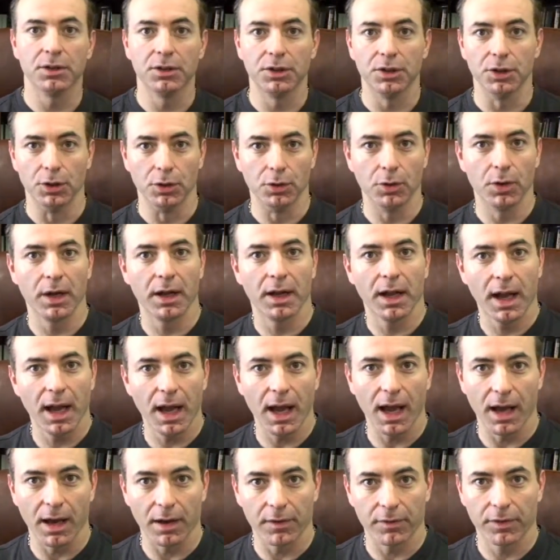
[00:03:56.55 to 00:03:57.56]
do, and
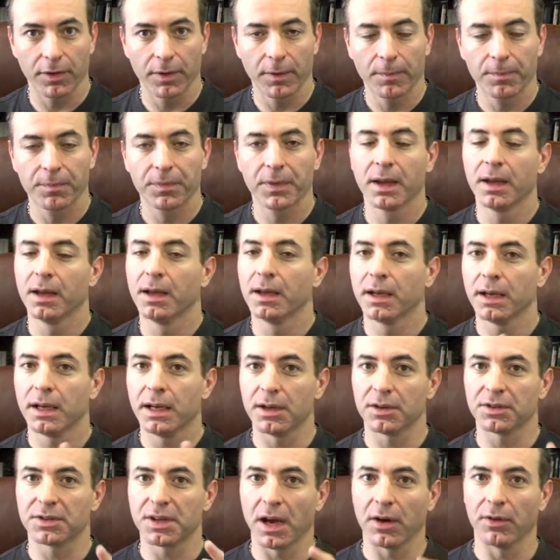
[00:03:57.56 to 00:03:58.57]
have.
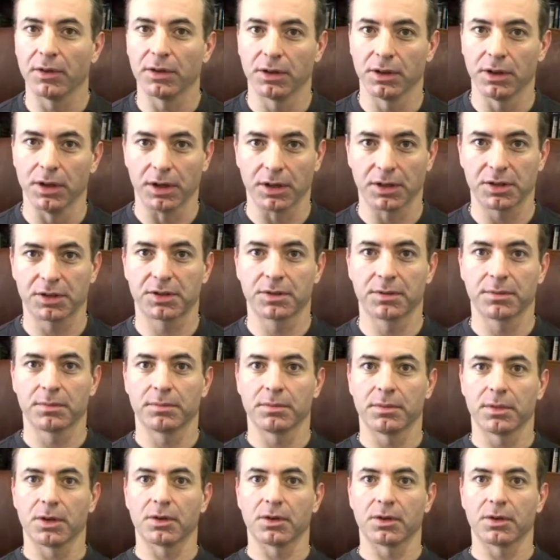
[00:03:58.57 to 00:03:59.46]
Here's how it looks.